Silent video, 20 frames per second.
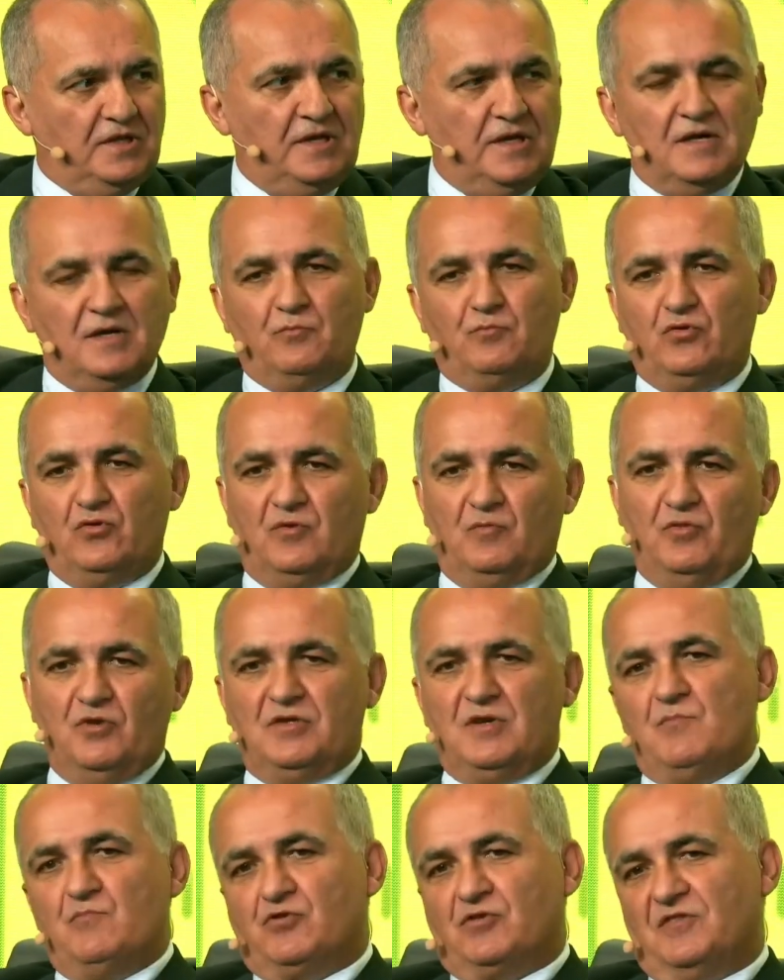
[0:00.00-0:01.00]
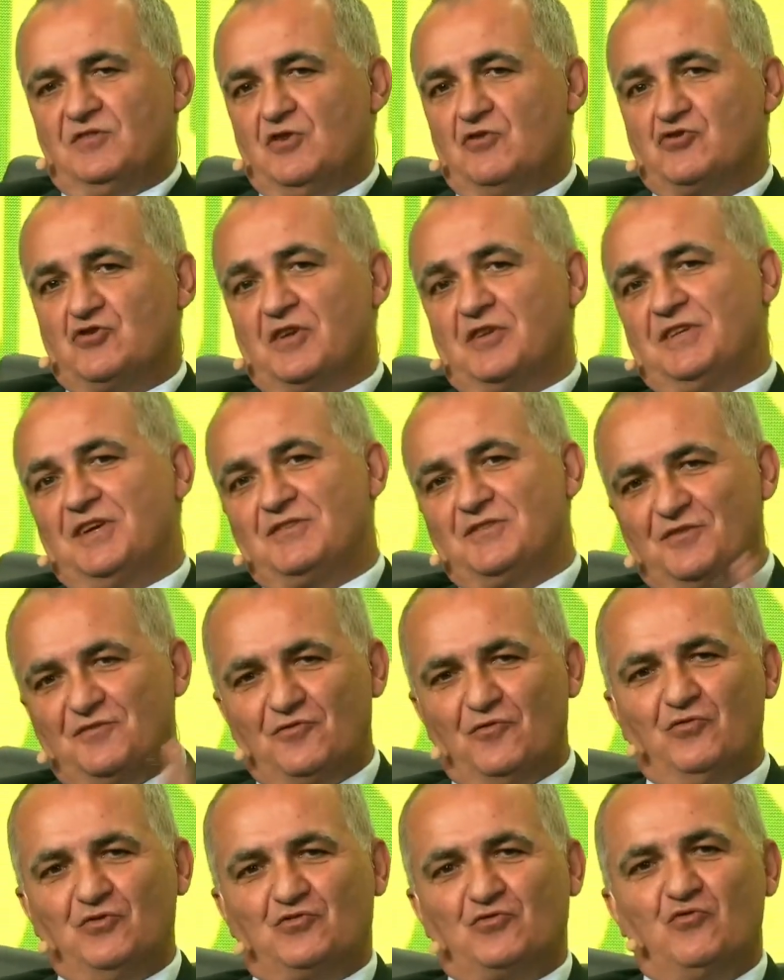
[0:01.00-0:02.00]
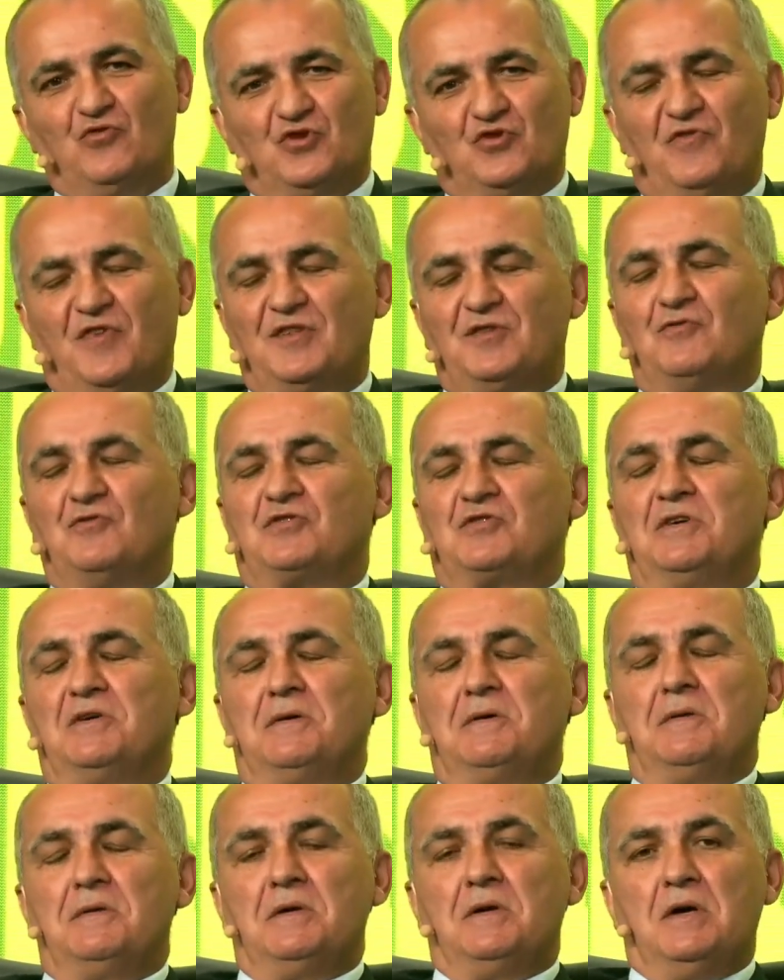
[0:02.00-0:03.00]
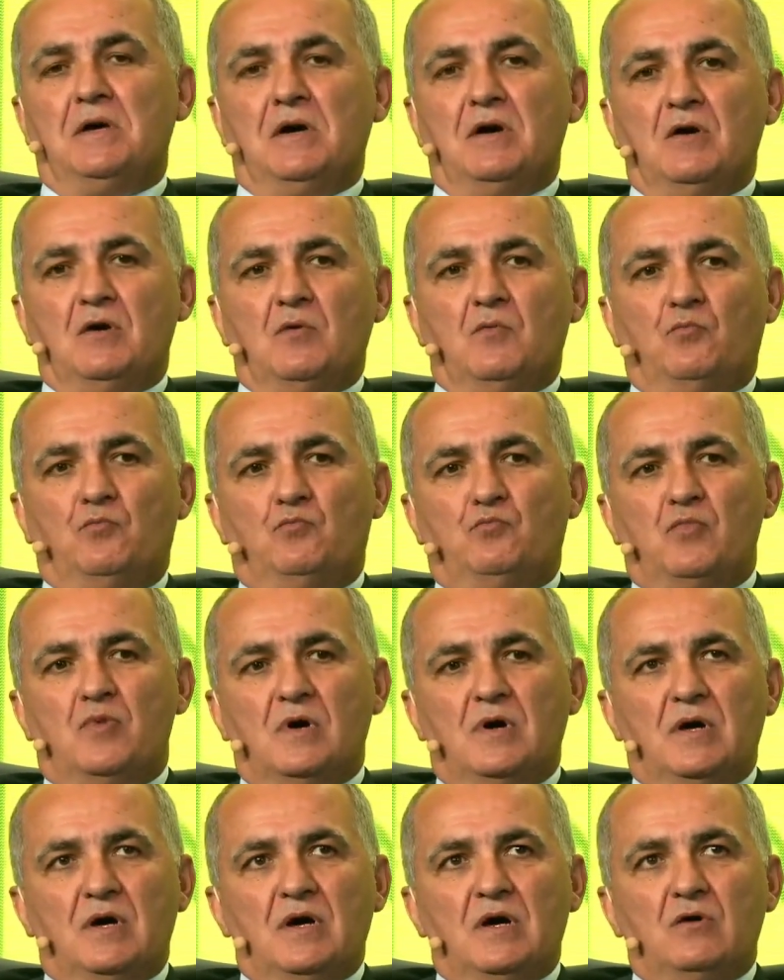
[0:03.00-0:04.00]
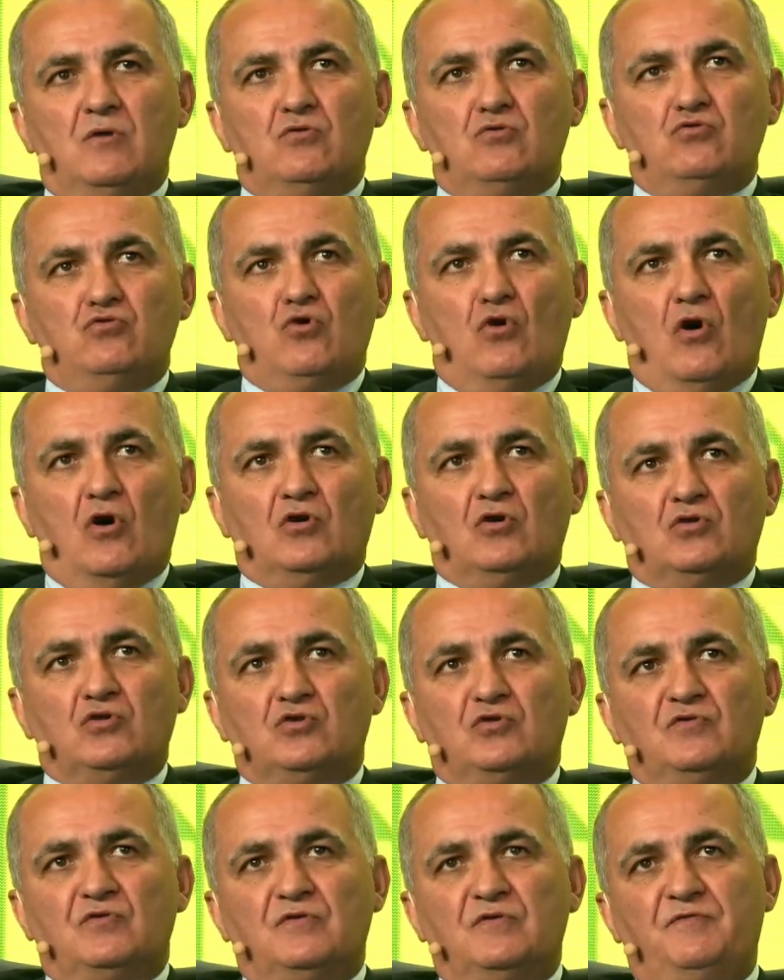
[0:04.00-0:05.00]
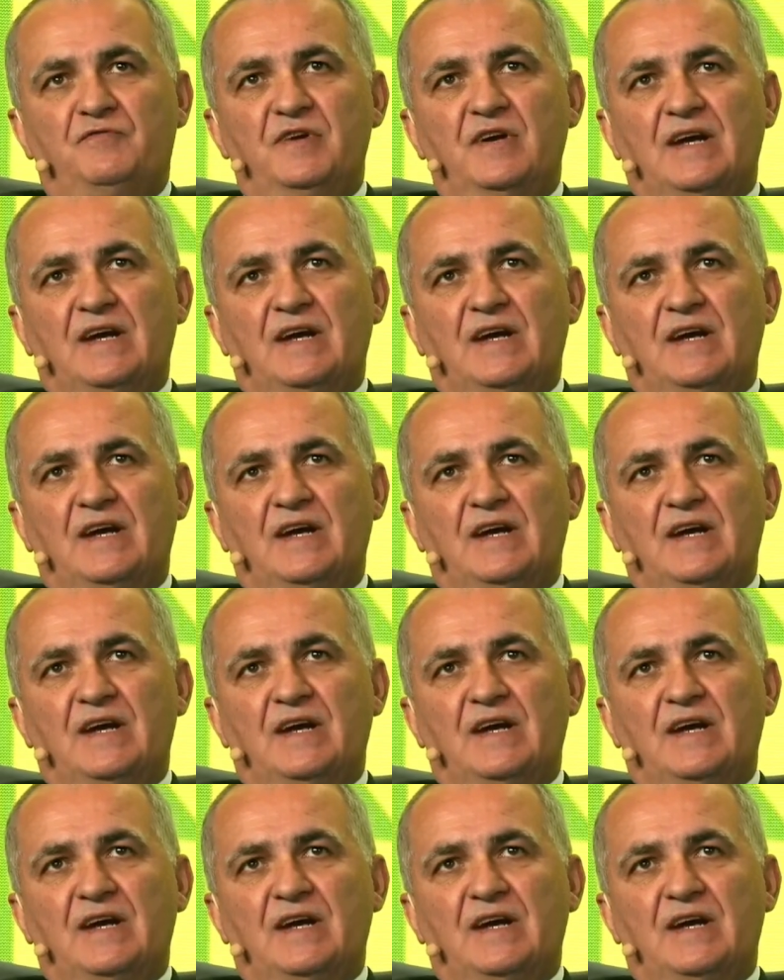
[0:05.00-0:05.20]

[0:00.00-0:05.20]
about geographic, strategic importance, but more of sovereignty.